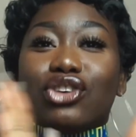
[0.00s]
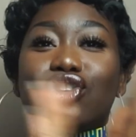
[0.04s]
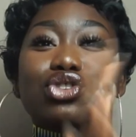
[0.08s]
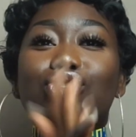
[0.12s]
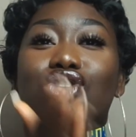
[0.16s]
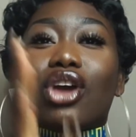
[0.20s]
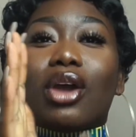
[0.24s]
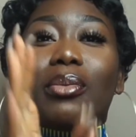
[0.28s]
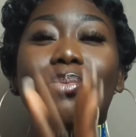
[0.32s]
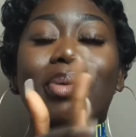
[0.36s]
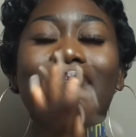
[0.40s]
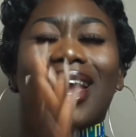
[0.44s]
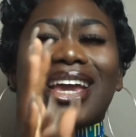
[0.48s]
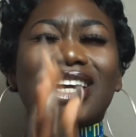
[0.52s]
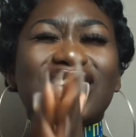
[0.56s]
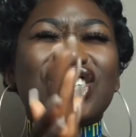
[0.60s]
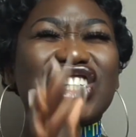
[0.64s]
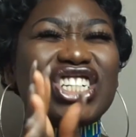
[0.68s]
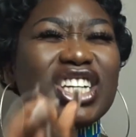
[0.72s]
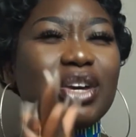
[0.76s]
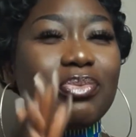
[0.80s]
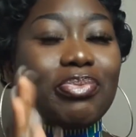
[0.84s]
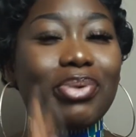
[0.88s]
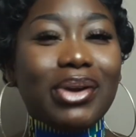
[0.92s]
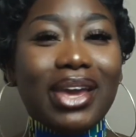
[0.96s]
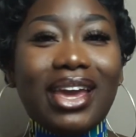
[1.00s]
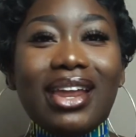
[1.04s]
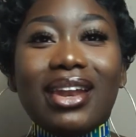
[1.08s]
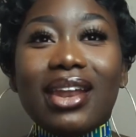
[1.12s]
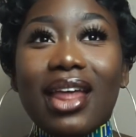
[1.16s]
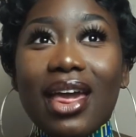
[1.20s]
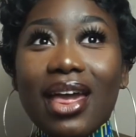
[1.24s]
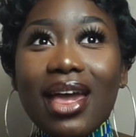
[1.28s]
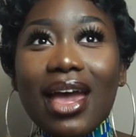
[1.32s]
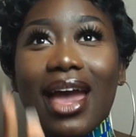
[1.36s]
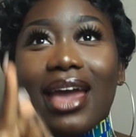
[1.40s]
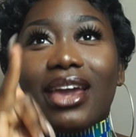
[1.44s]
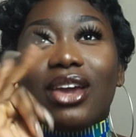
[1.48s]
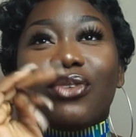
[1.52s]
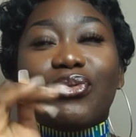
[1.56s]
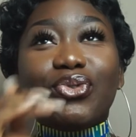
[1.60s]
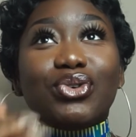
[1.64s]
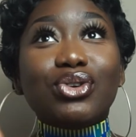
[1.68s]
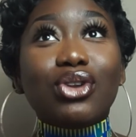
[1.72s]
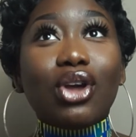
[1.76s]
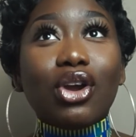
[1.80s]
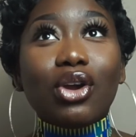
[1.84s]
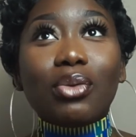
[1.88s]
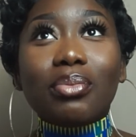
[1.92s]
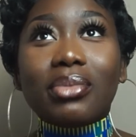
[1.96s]
You don't pay shipping. If
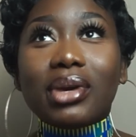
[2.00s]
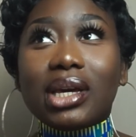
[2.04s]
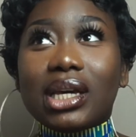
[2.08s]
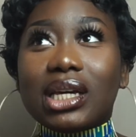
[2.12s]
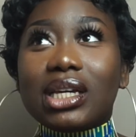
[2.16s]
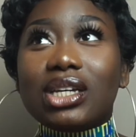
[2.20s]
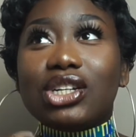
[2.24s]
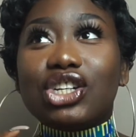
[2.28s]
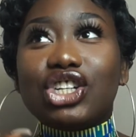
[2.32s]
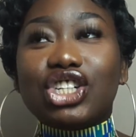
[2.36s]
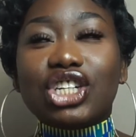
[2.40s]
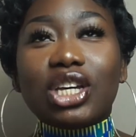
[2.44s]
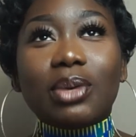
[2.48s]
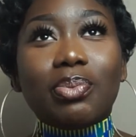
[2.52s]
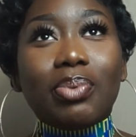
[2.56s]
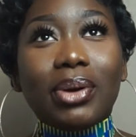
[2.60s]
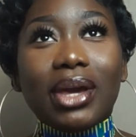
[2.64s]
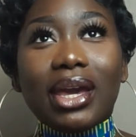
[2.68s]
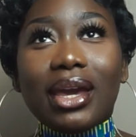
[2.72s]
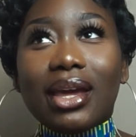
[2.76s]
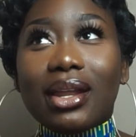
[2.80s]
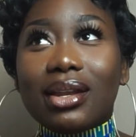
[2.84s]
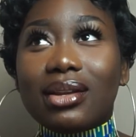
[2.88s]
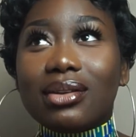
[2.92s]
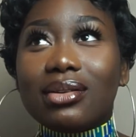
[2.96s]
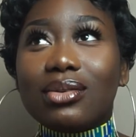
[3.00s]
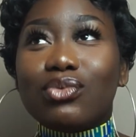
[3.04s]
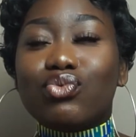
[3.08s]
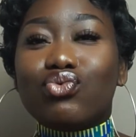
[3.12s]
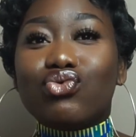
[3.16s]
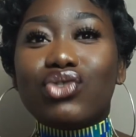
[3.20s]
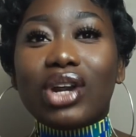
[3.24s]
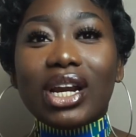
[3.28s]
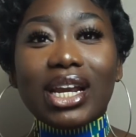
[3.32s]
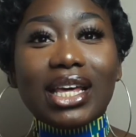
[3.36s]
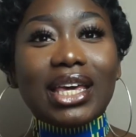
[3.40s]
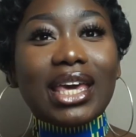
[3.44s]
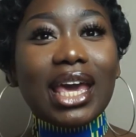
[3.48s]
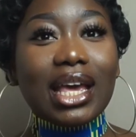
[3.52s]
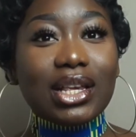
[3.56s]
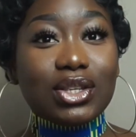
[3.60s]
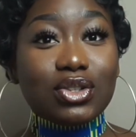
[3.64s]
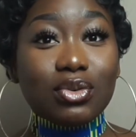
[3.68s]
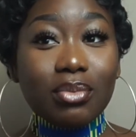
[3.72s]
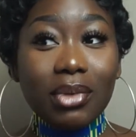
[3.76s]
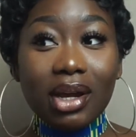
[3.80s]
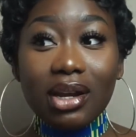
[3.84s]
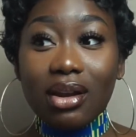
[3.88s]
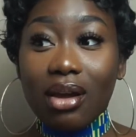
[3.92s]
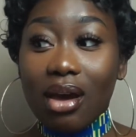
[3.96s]
you know me, shipping really gets
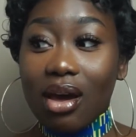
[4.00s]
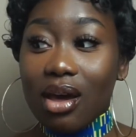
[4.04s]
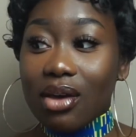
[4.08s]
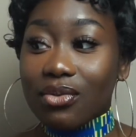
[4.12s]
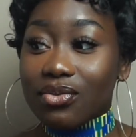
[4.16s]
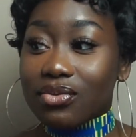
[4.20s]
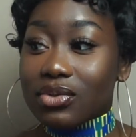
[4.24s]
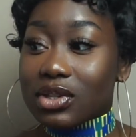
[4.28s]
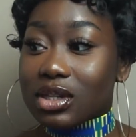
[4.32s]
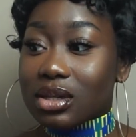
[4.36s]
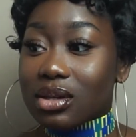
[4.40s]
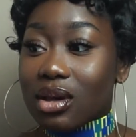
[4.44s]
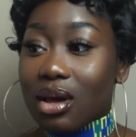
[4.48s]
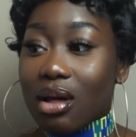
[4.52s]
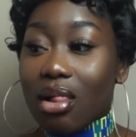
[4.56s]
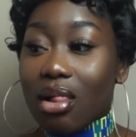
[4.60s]
on my nerves.